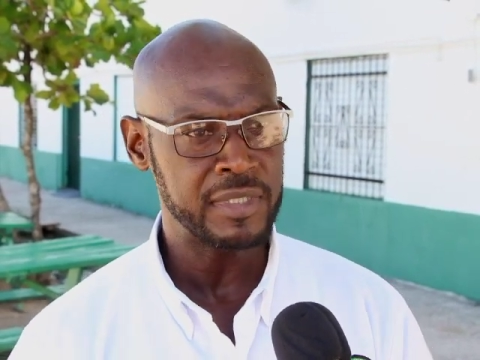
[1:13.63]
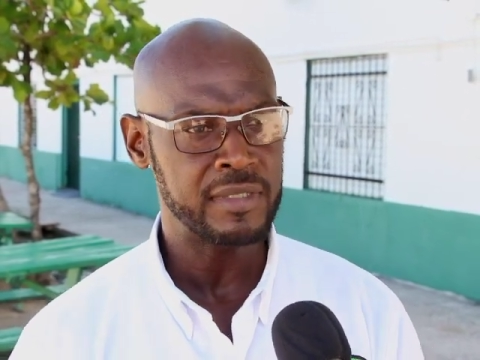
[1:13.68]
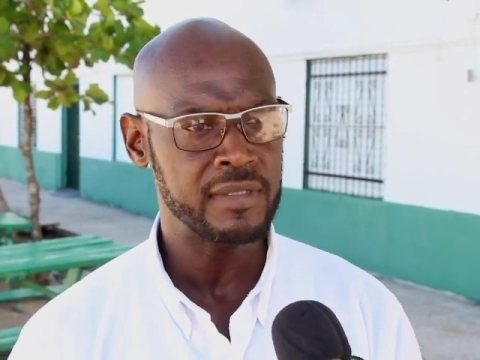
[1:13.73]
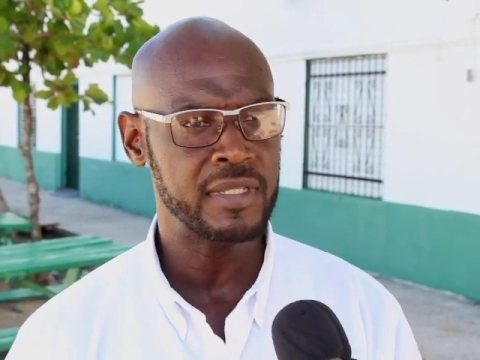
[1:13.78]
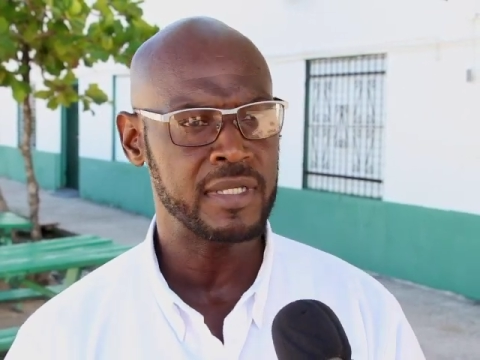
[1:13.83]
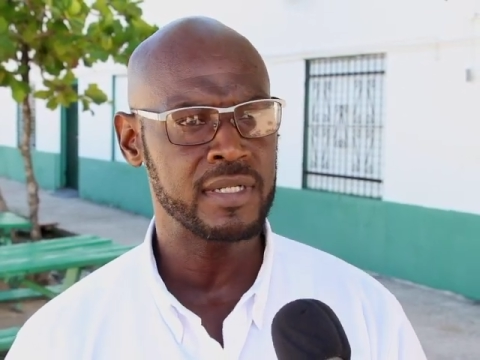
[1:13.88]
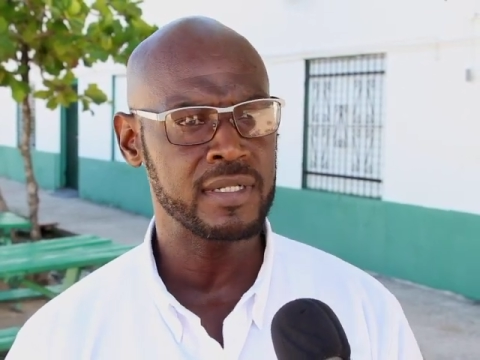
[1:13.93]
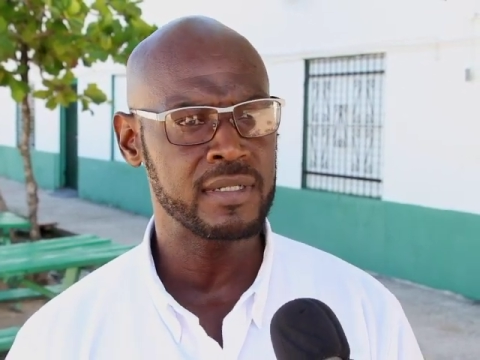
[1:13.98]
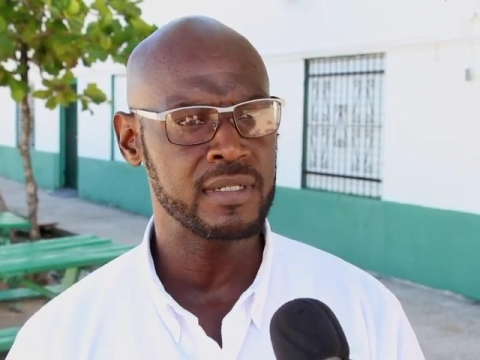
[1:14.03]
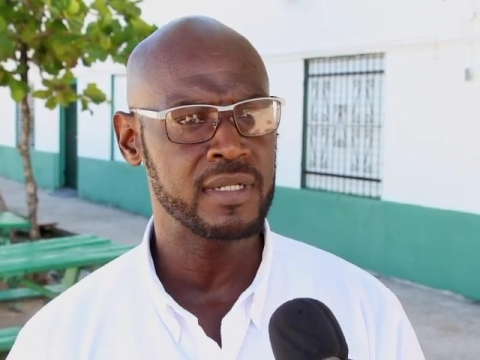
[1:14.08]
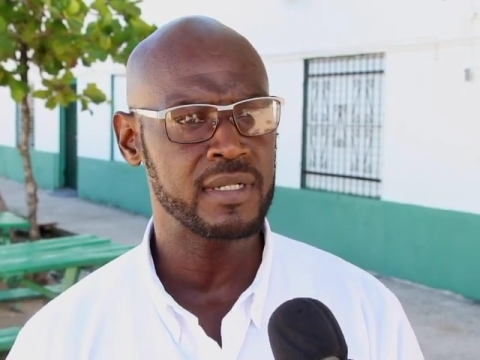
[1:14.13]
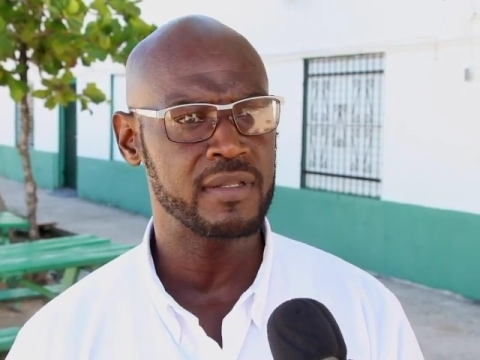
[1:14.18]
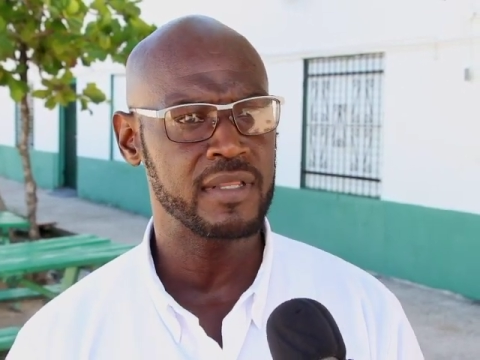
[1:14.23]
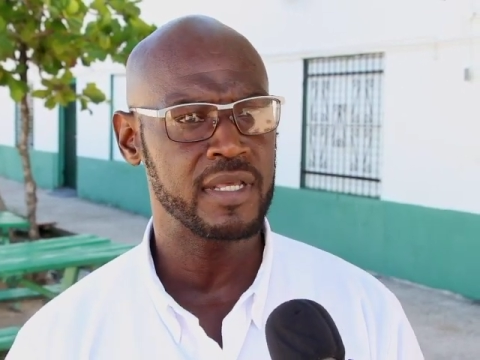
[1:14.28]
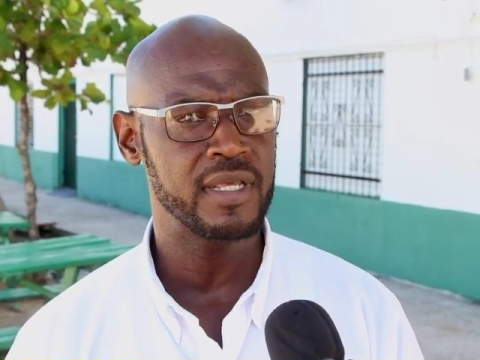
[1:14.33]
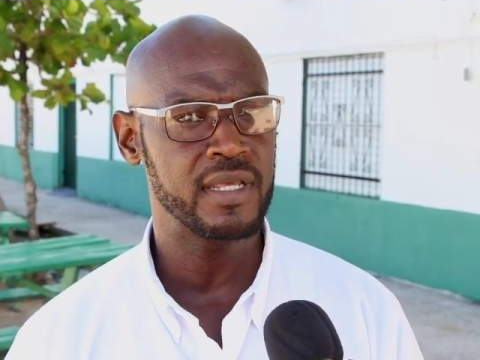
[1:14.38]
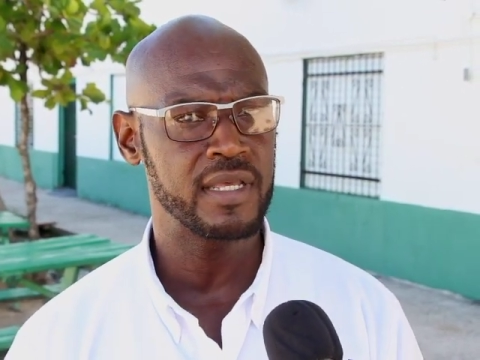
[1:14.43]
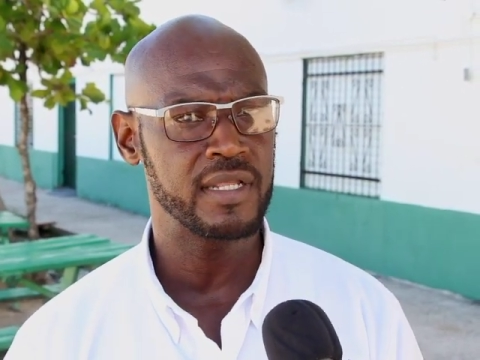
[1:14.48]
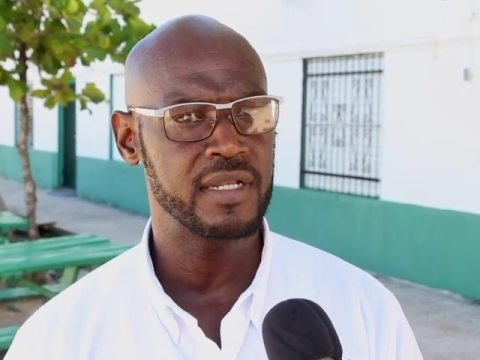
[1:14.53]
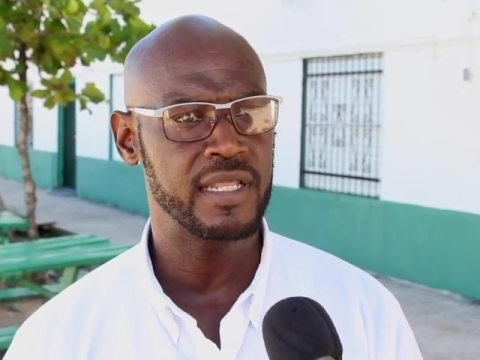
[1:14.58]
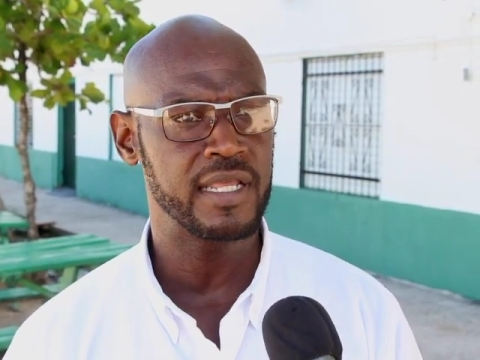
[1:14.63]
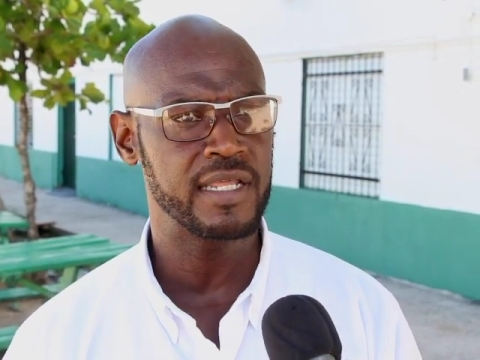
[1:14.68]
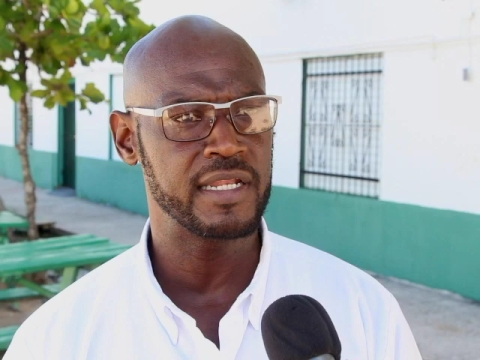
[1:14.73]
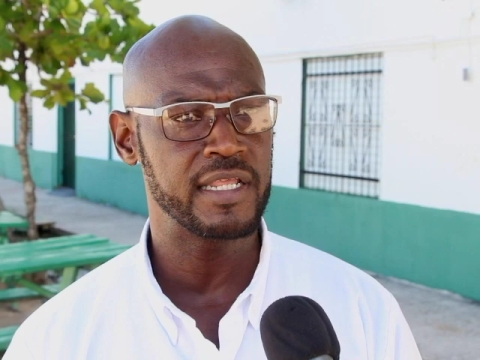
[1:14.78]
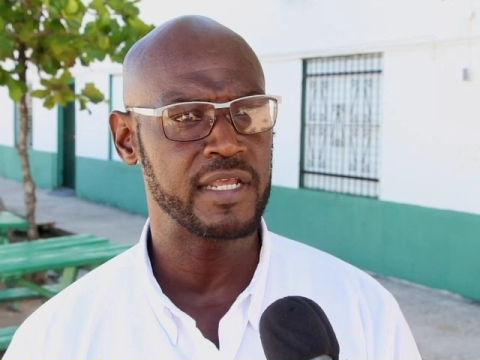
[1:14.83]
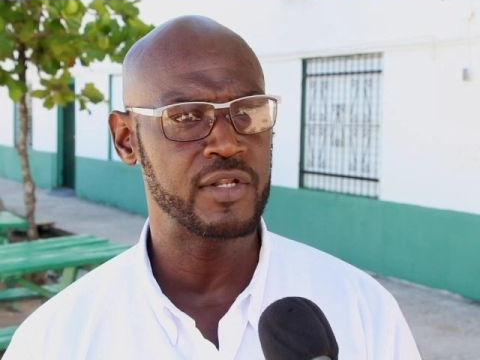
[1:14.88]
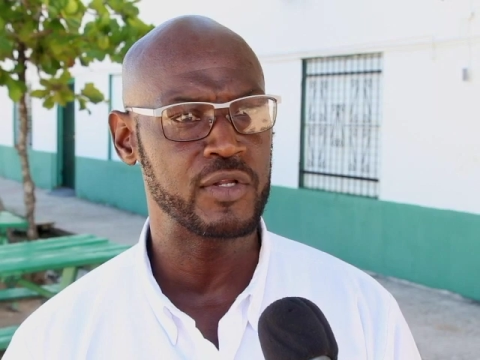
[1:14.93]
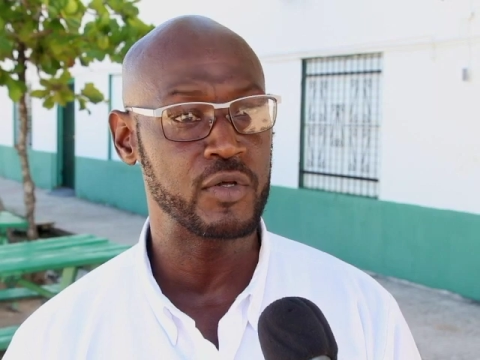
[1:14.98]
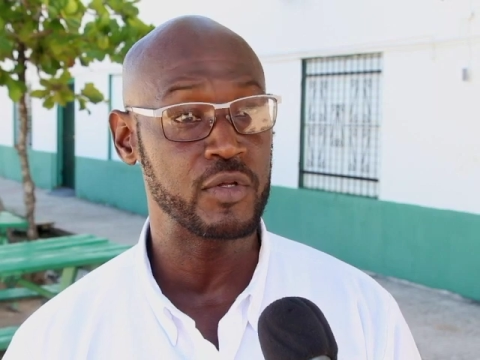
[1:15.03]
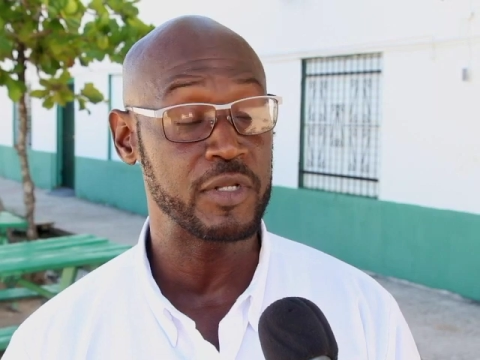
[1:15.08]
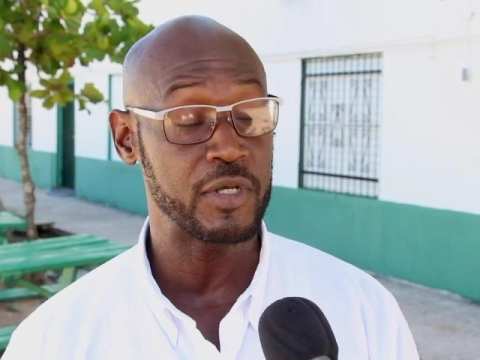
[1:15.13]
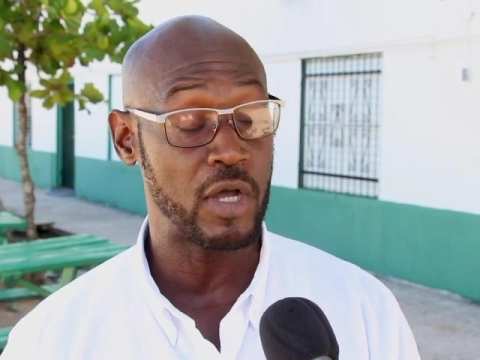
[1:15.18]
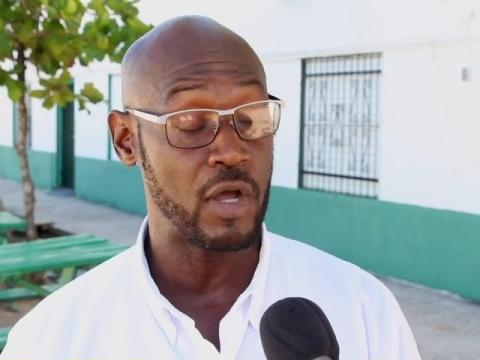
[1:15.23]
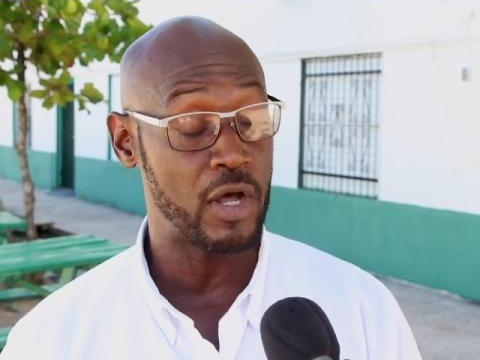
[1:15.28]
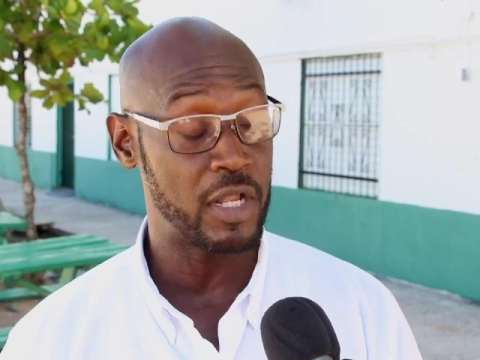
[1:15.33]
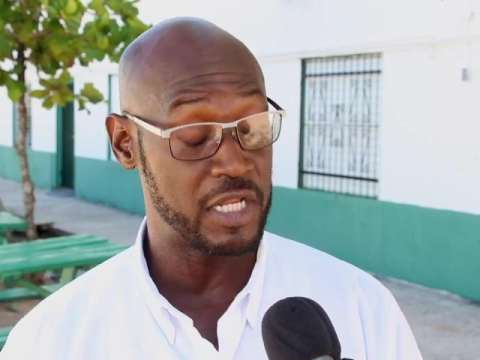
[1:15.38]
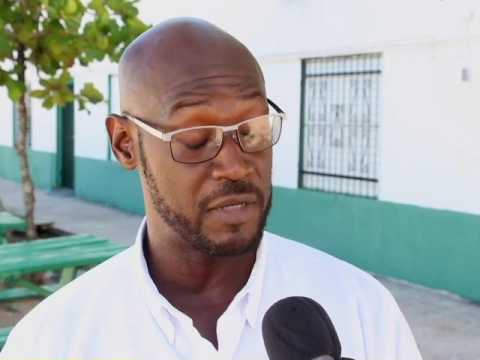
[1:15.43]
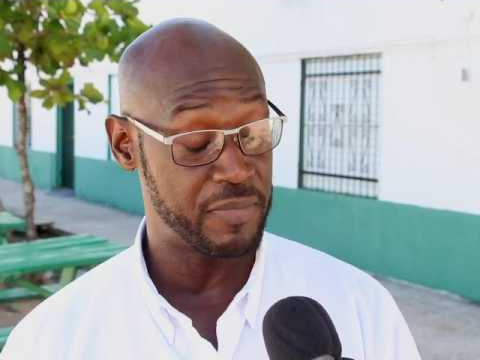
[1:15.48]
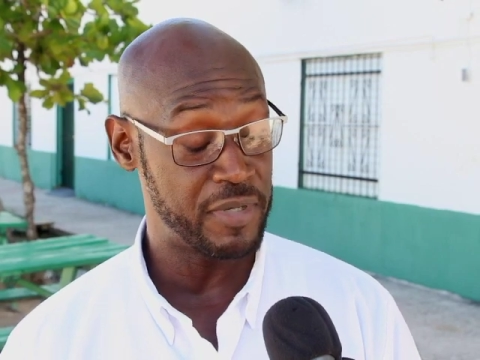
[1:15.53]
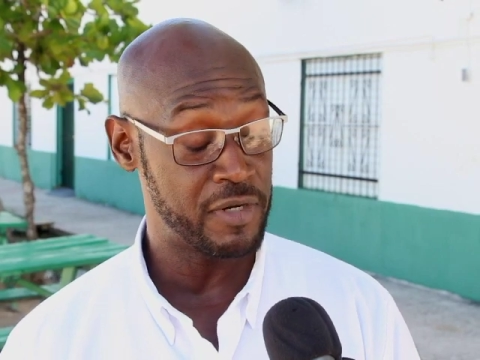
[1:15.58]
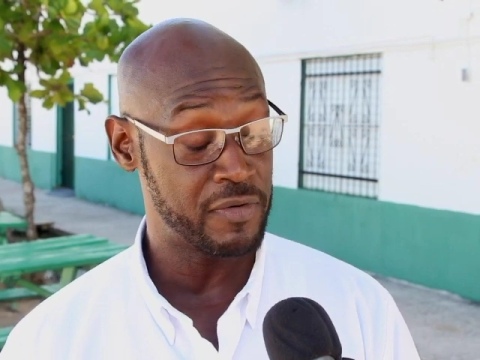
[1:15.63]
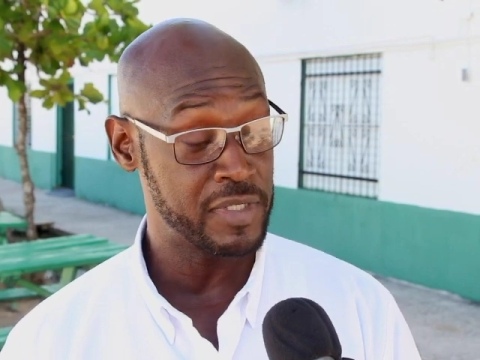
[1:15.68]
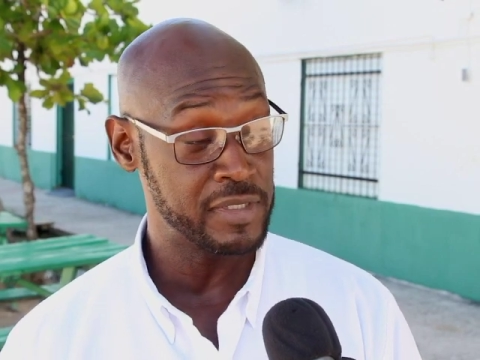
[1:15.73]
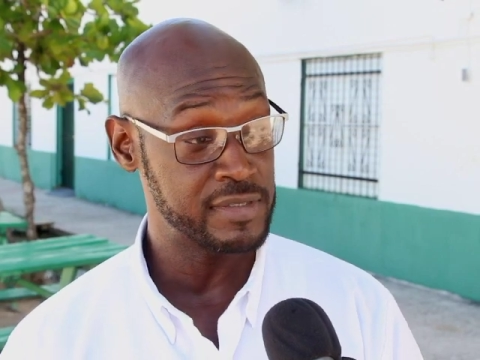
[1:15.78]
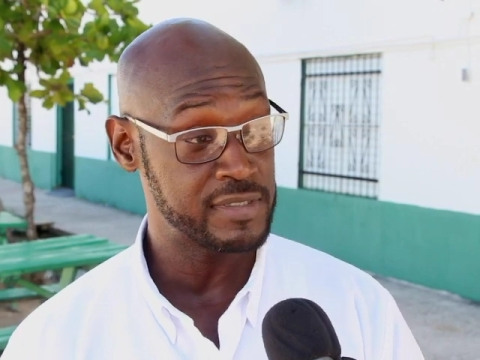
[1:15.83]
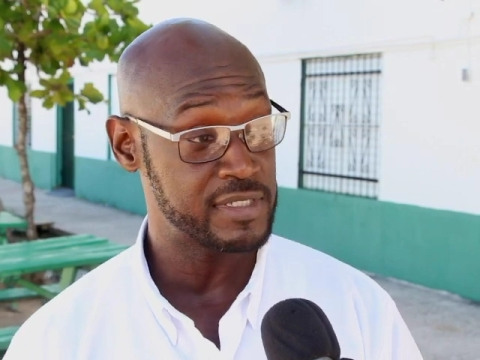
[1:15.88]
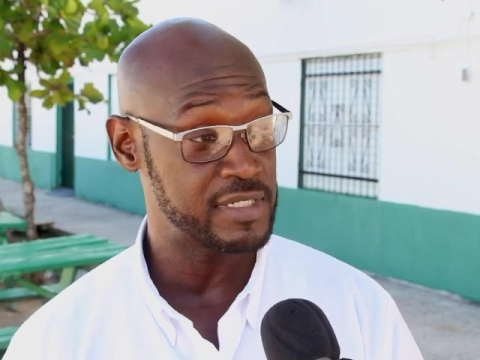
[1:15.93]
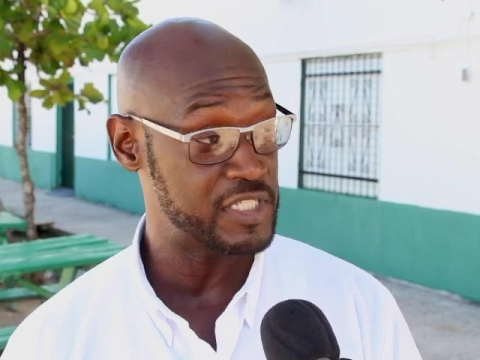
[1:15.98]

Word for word: and then they call their parents,